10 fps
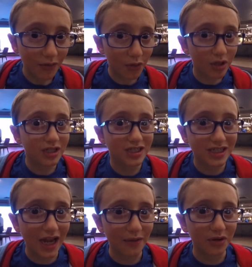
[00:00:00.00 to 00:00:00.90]
I'm doing a
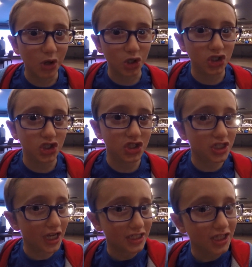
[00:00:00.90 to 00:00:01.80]
staring contest
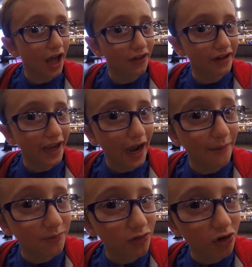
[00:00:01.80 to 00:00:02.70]
at the
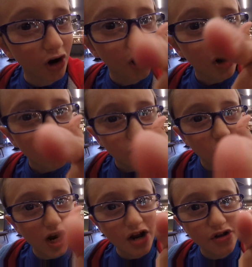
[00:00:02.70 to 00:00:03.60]
camp
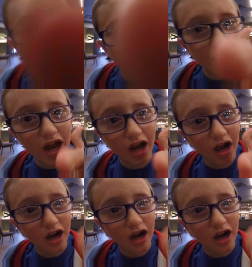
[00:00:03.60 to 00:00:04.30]
right there.